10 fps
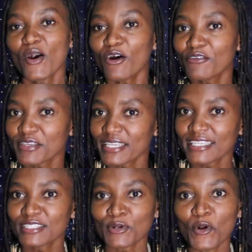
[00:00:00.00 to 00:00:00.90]
of
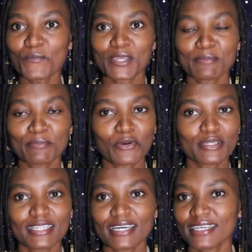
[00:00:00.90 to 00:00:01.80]
his open
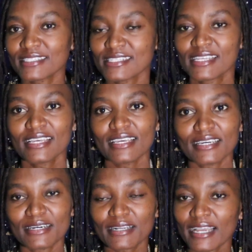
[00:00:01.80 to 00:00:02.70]
borders
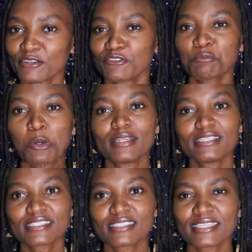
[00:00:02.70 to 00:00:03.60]
kind of
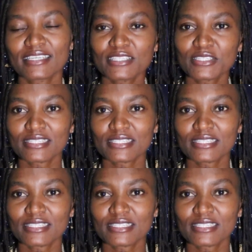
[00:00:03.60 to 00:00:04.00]
policy,